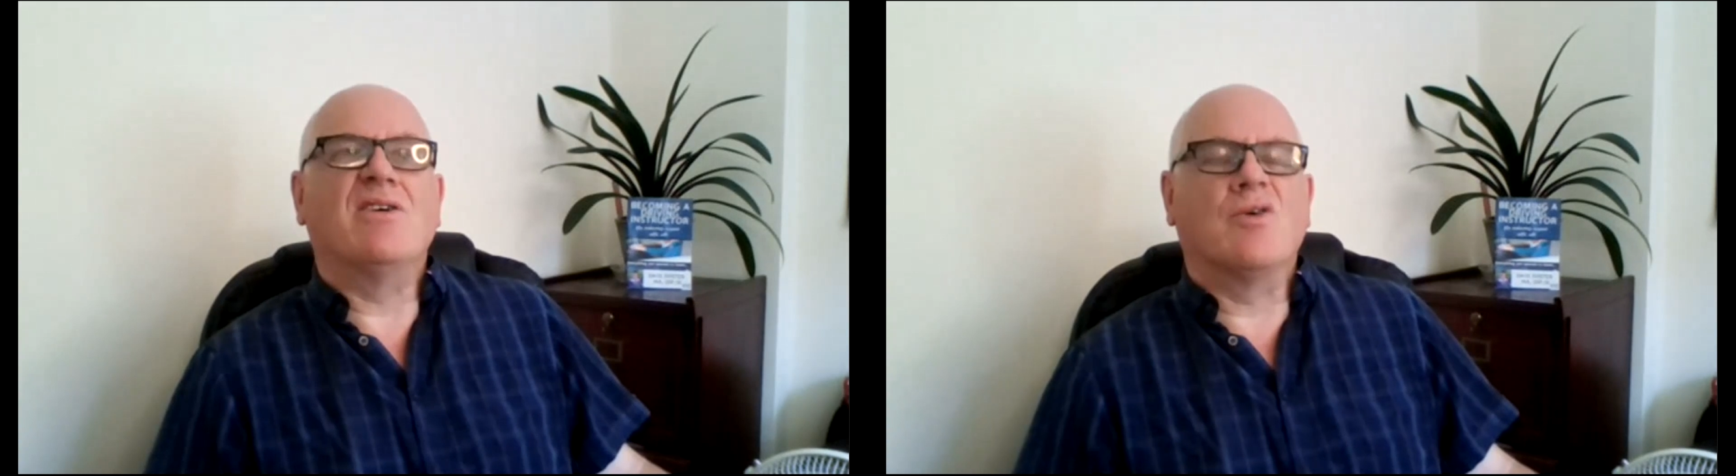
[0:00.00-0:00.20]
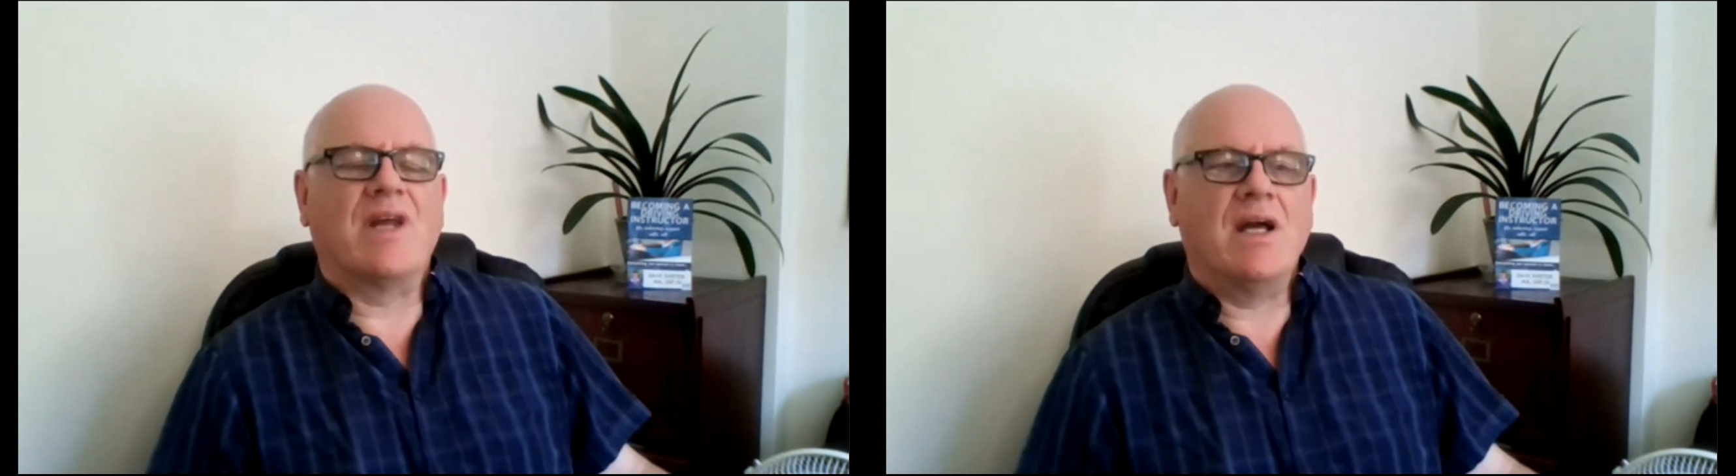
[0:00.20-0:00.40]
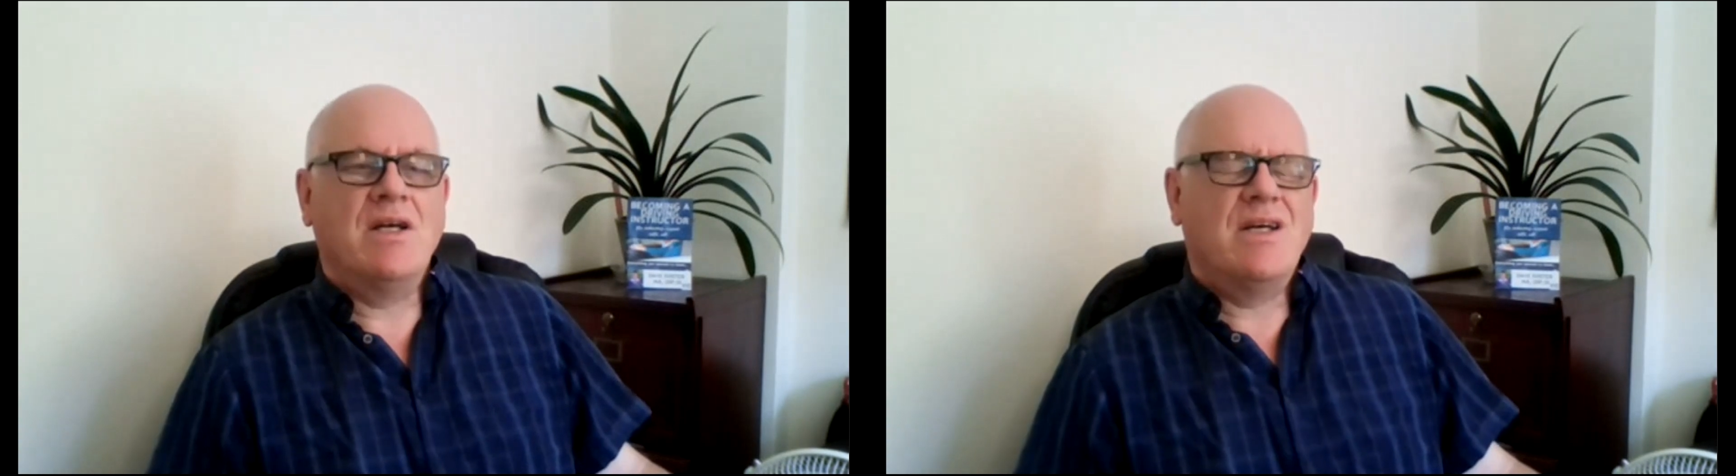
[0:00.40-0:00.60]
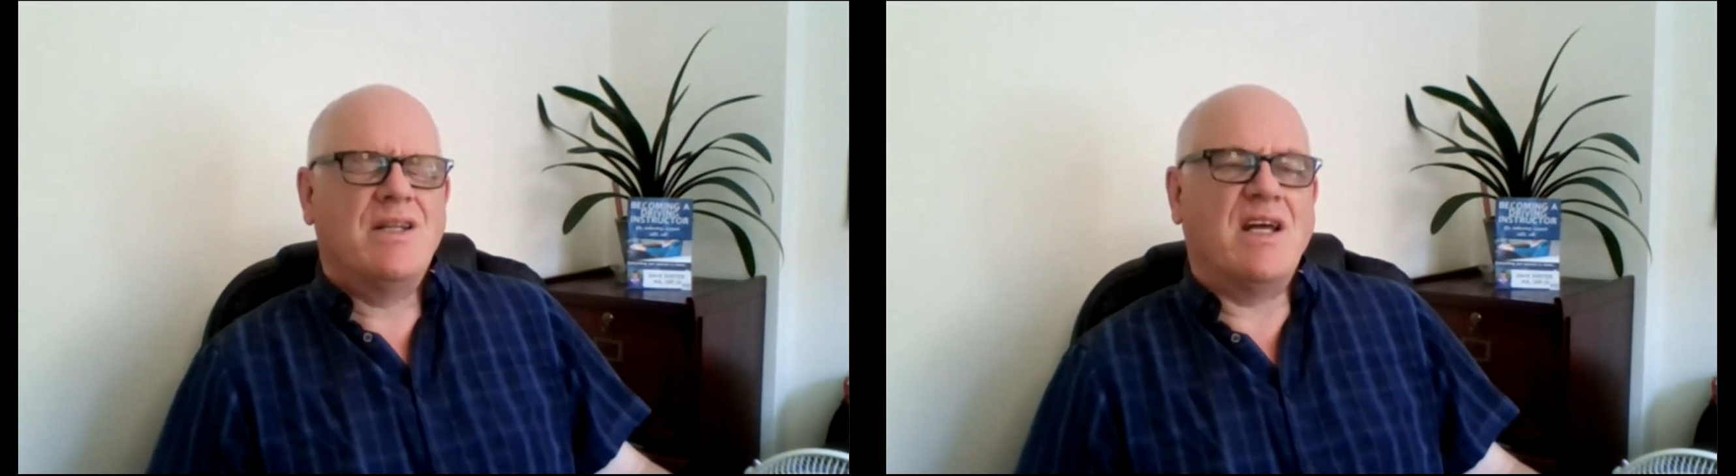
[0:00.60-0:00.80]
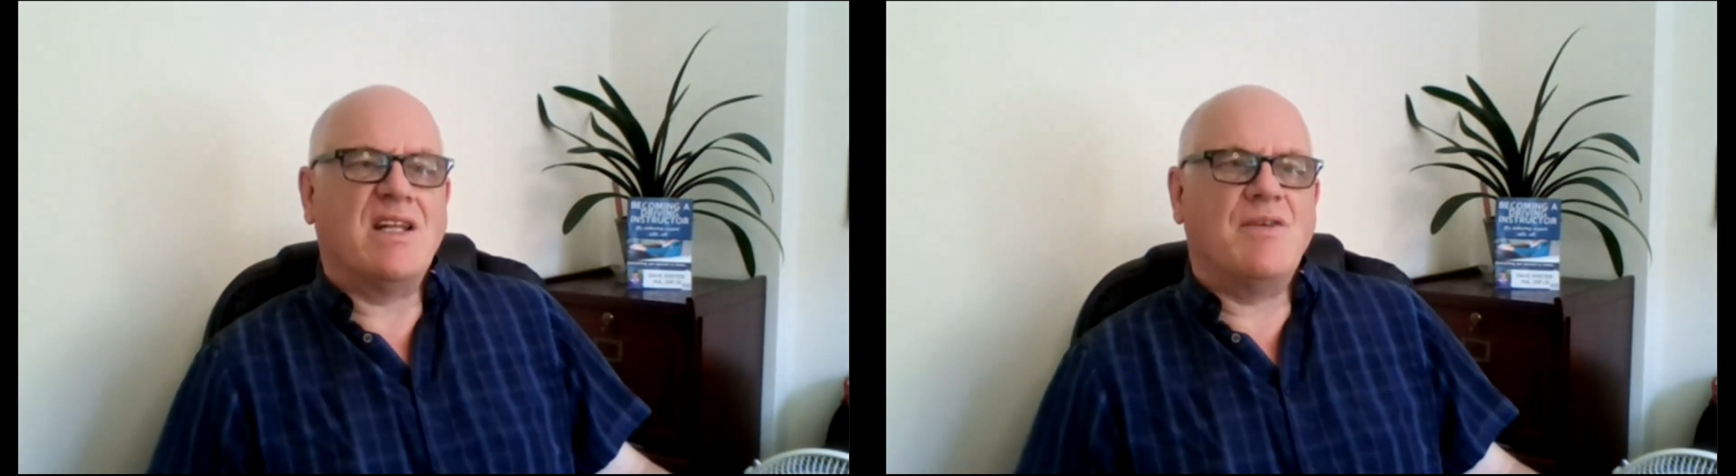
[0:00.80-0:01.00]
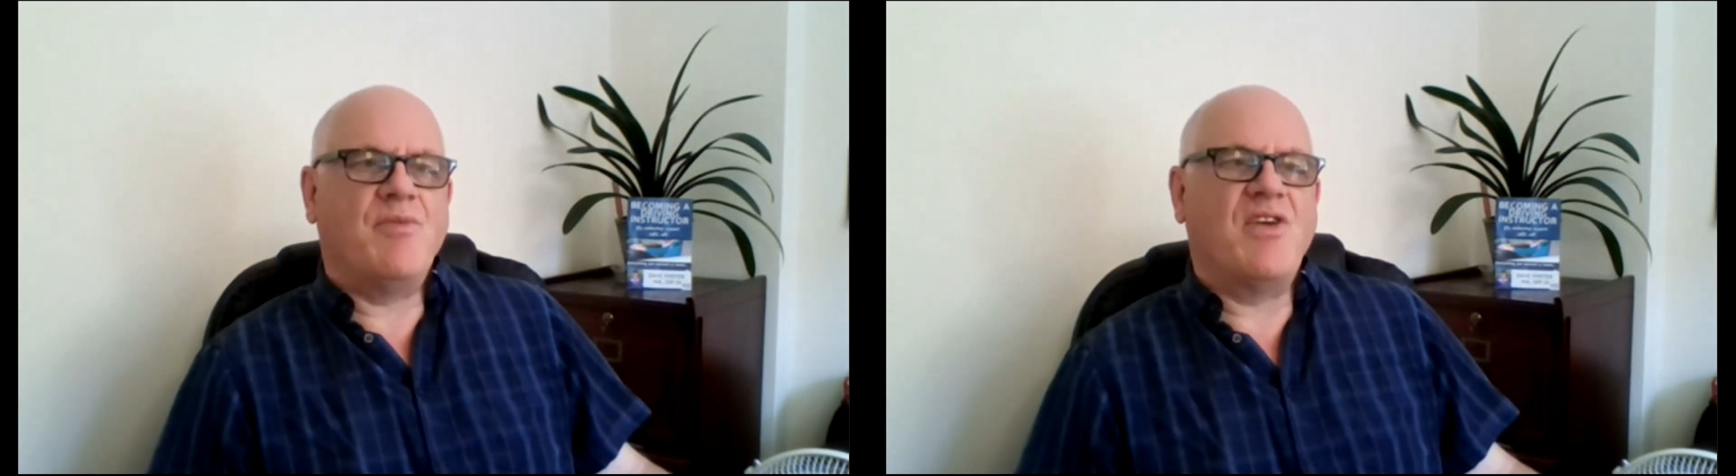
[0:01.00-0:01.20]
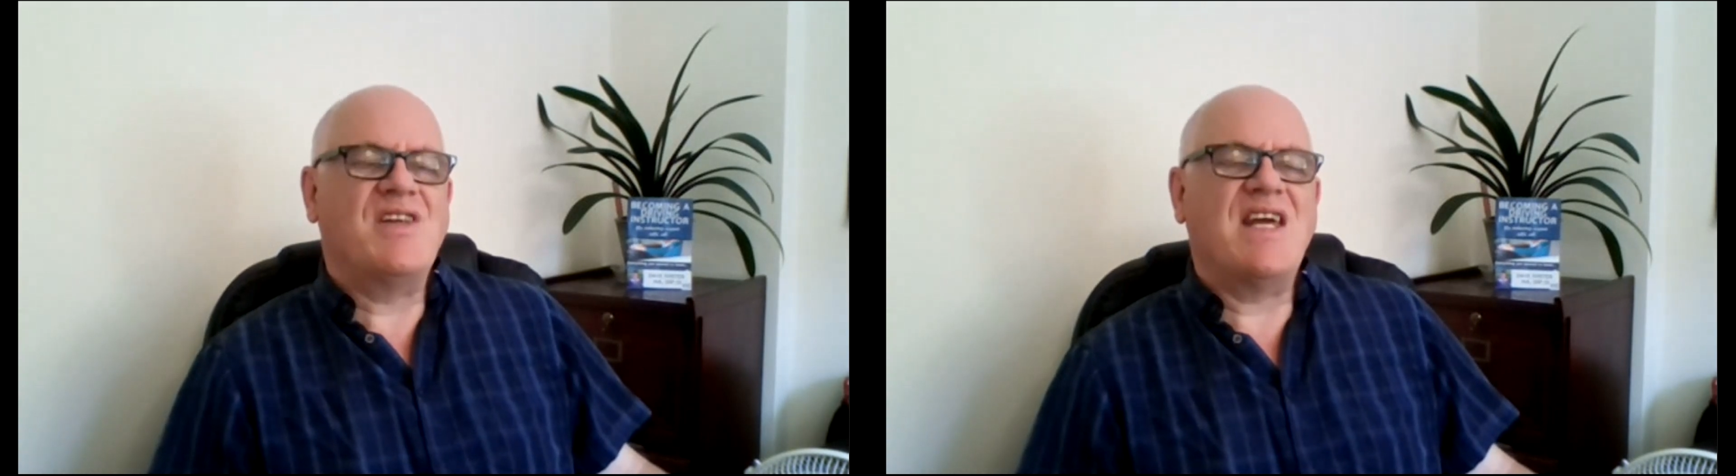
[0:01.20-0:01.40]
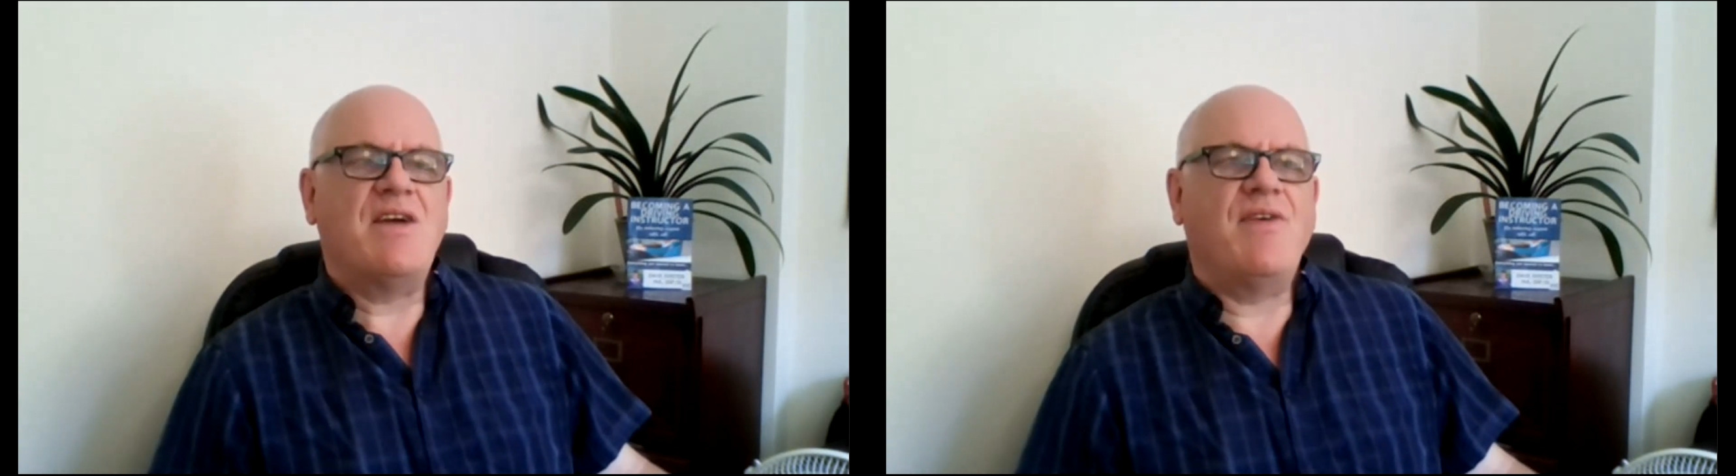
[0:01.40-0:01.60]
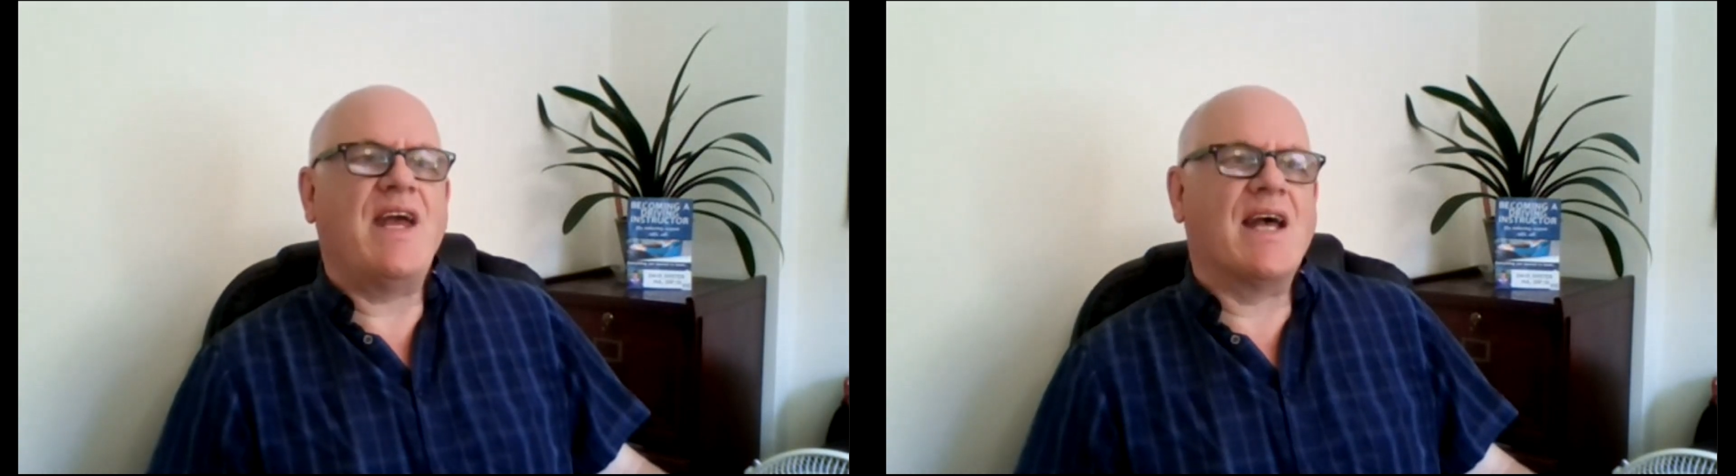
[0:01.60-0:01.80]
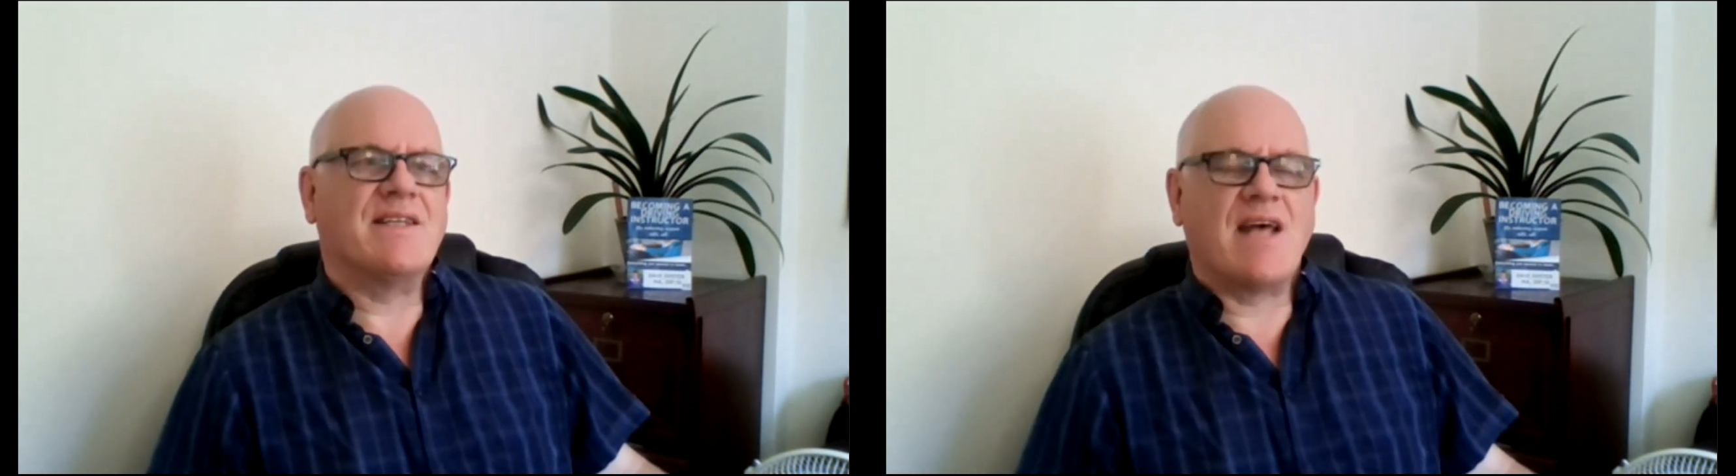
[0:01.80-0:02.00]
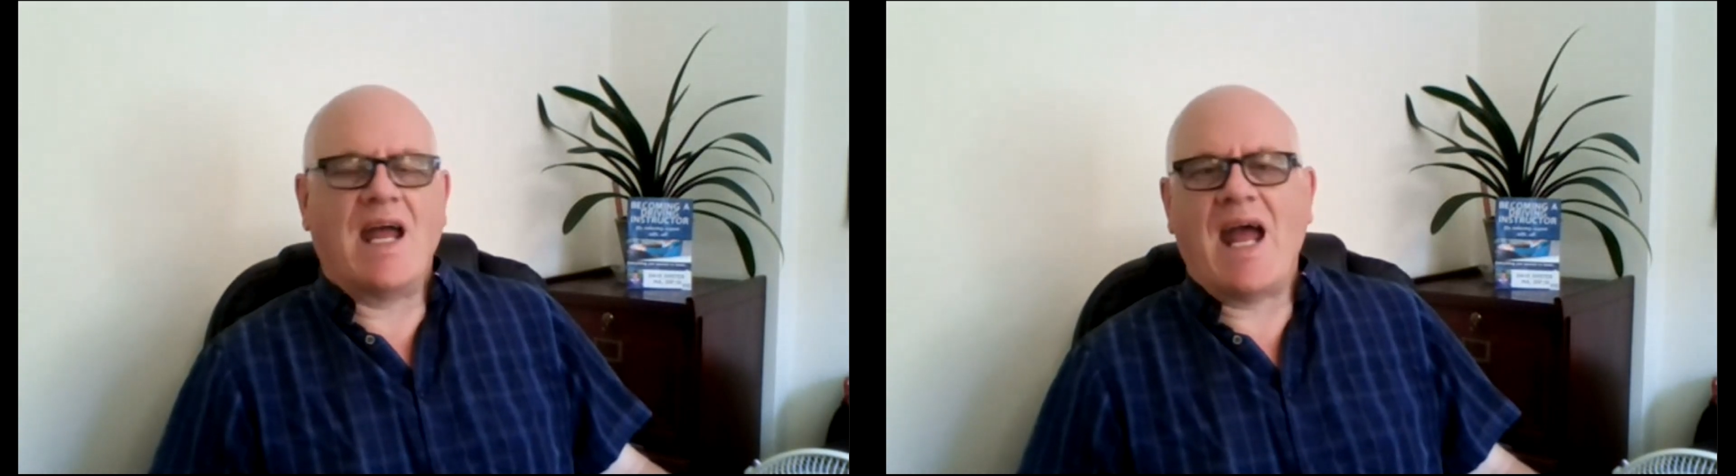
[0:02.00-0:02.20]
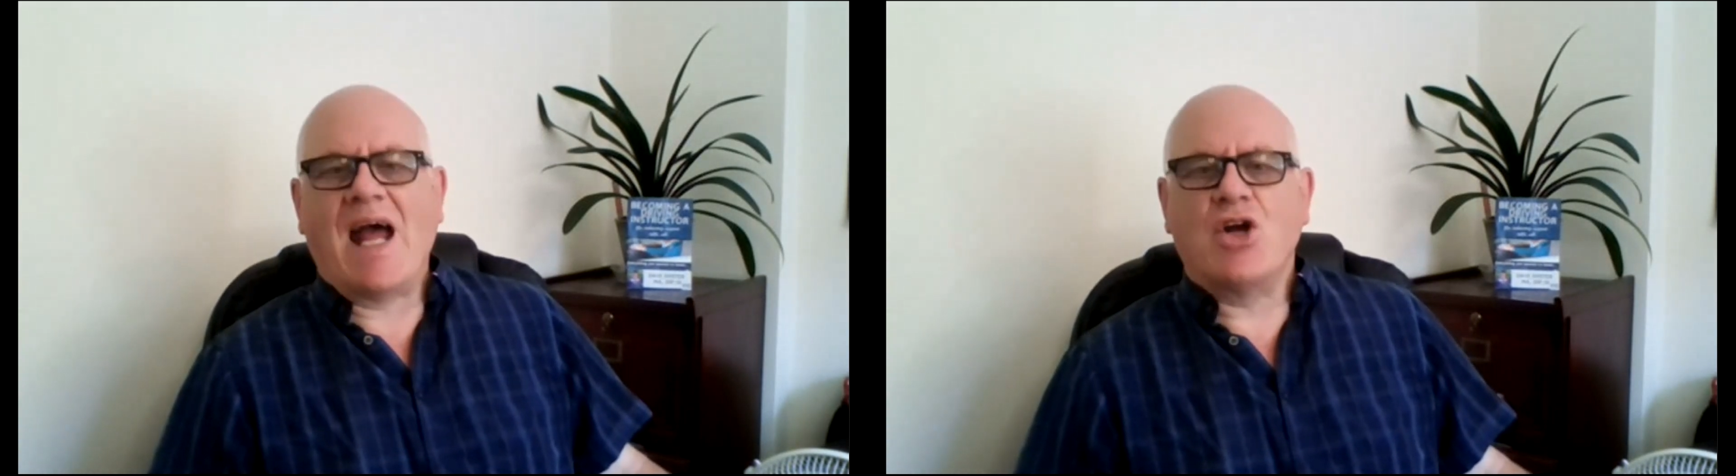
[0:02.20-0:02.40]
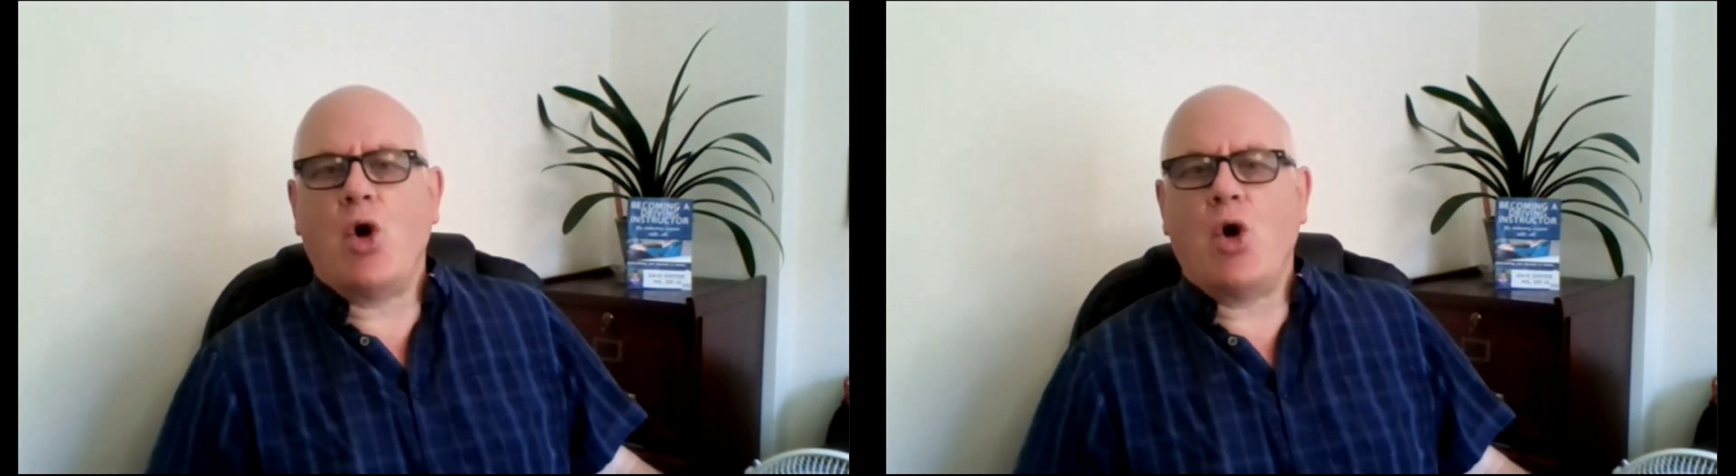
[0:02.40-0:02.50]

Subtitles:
or the DVSA had